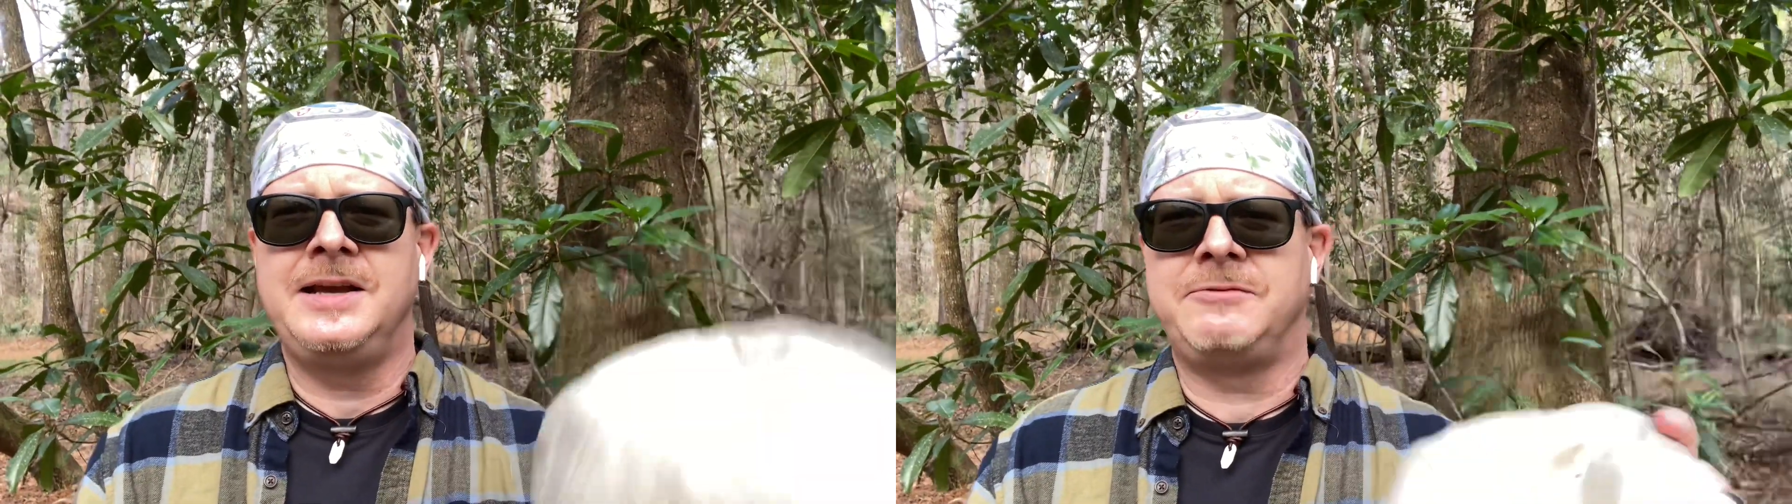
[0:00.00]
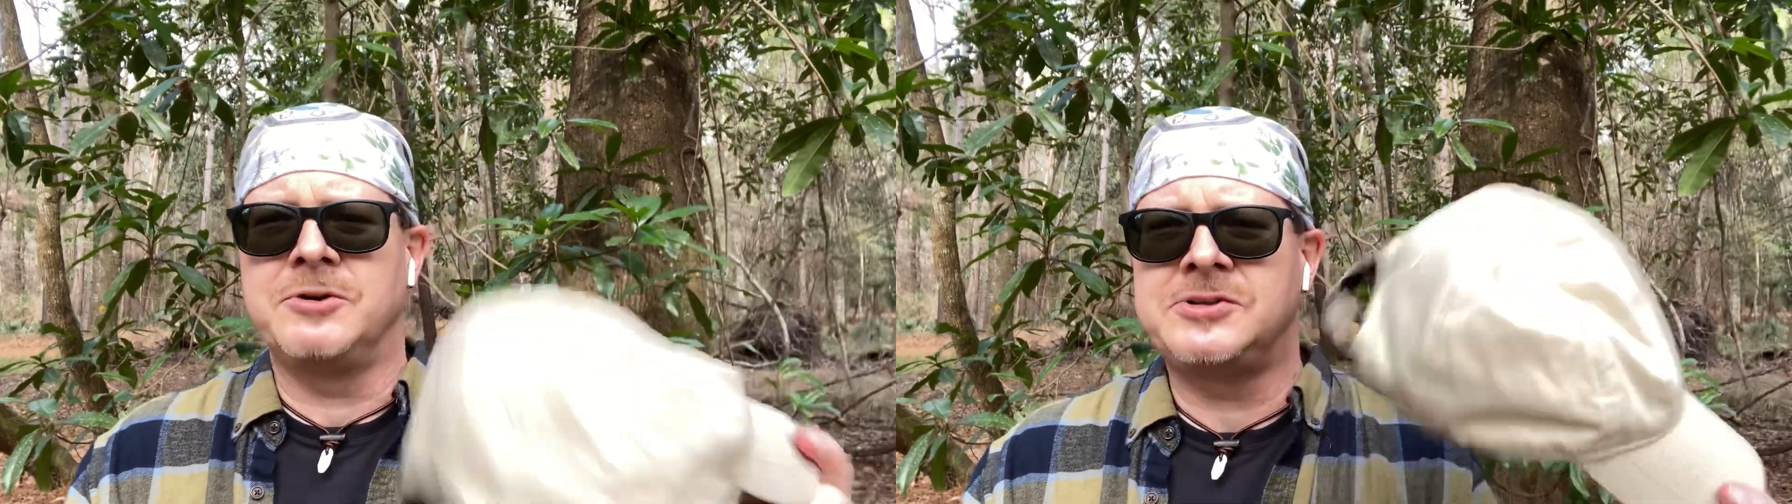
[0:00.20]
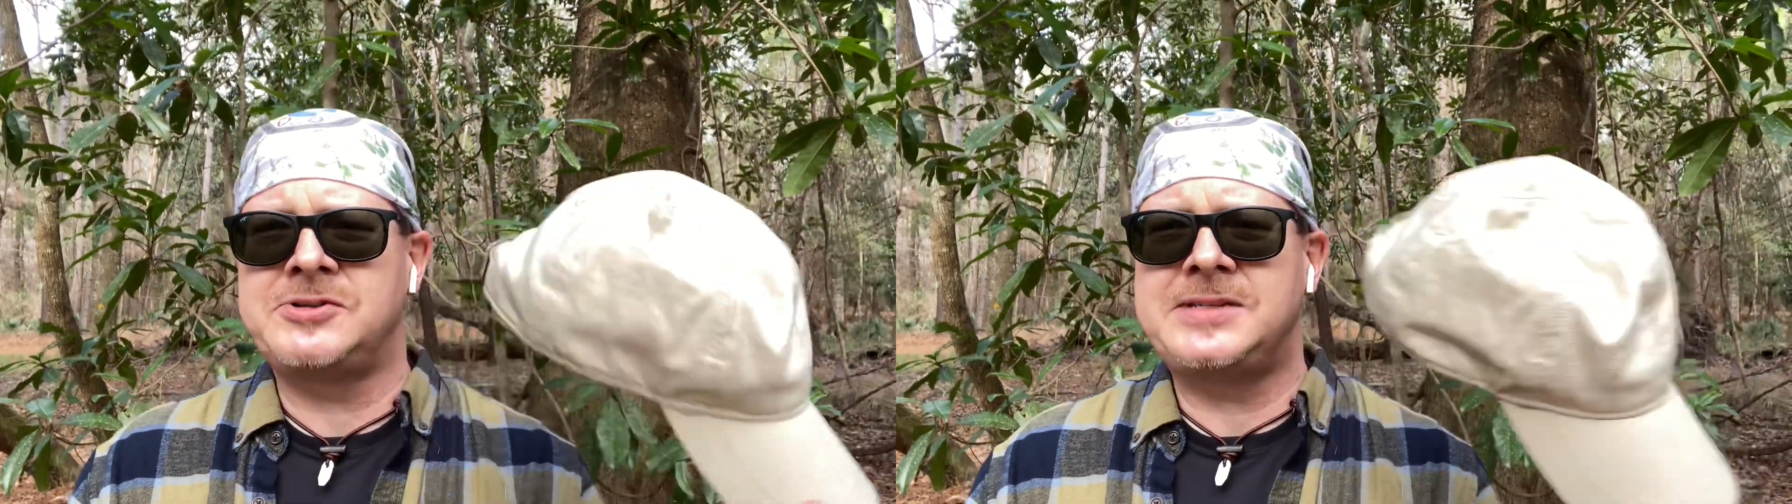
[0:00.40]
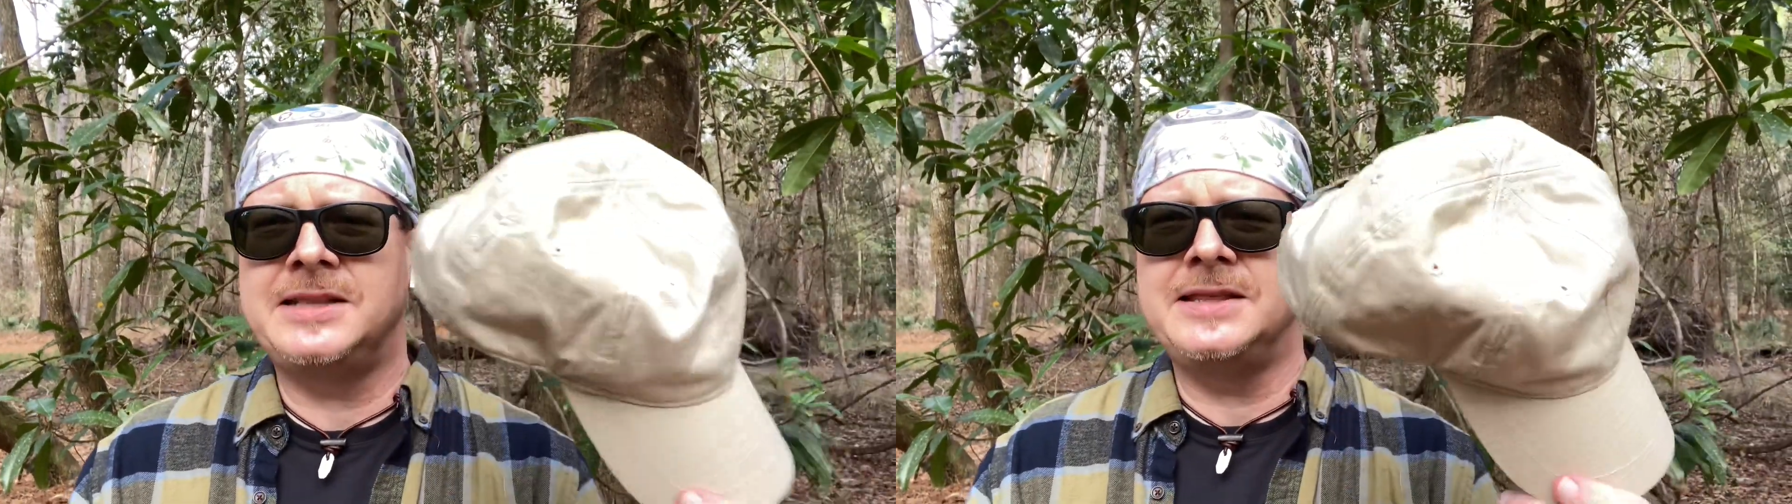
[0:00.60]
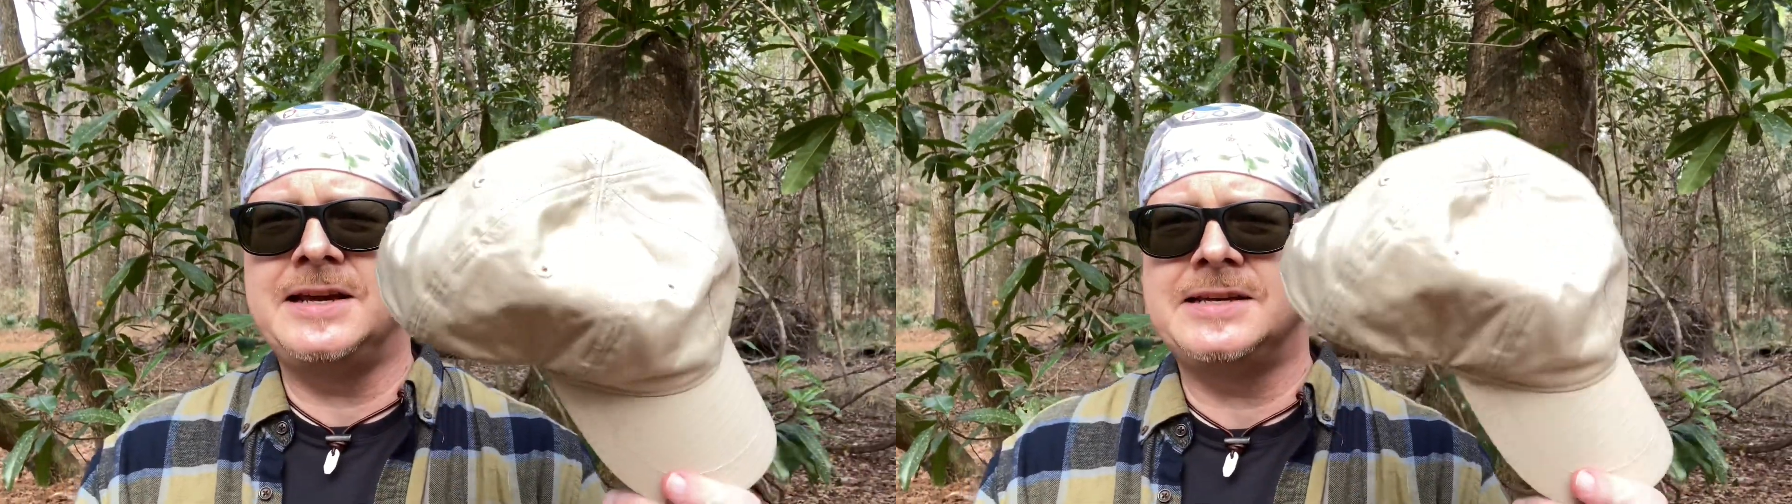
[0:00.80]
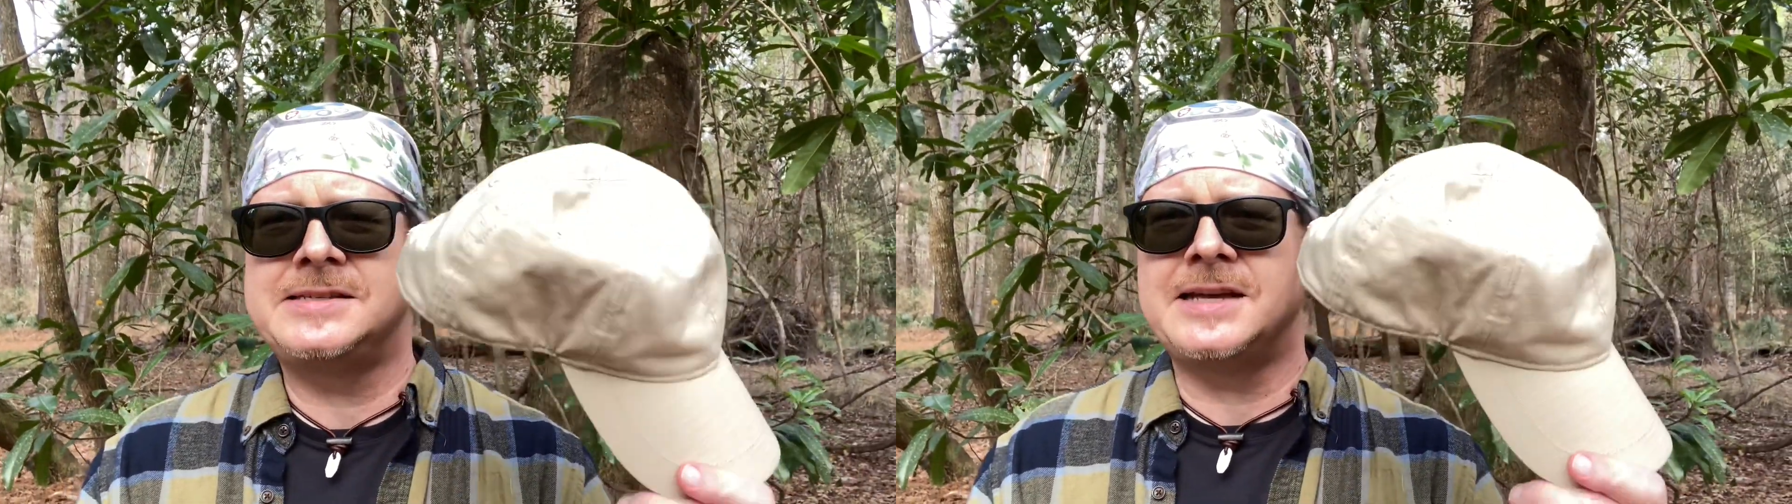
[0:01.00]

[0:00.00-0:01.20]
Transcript: If you're interested in this,